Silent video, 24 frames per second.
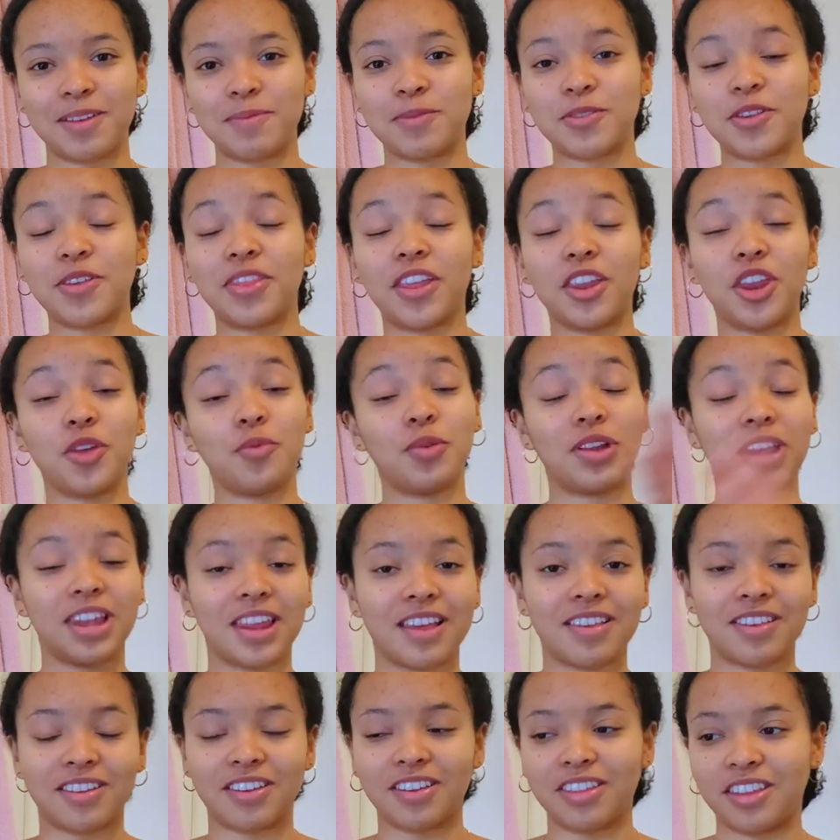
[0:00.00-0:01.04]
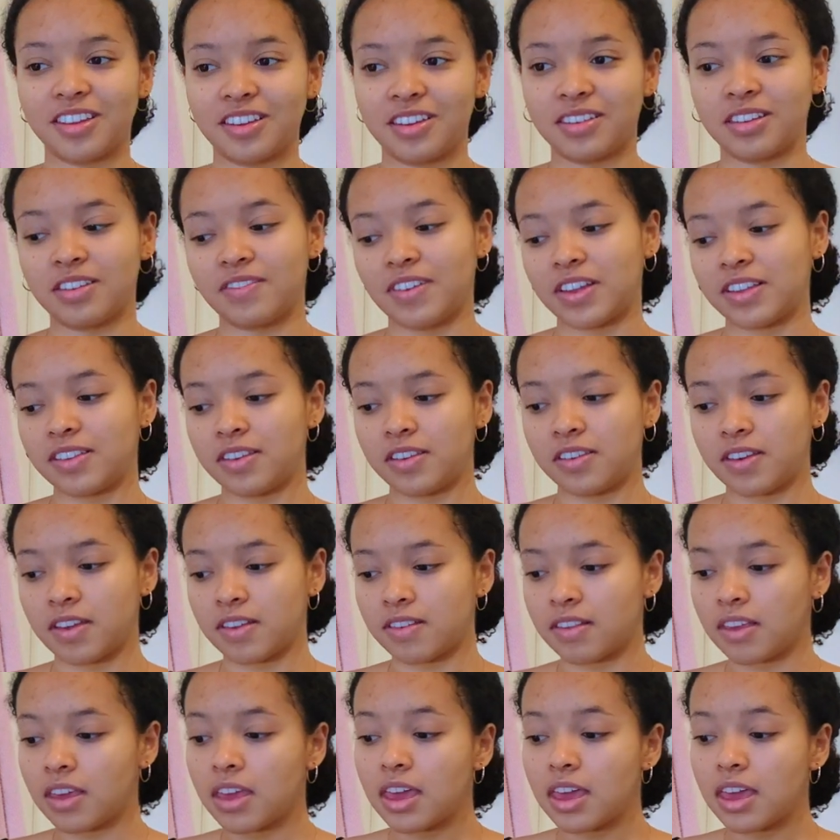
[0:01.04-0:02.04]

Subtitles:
So then you would list the disadvantages.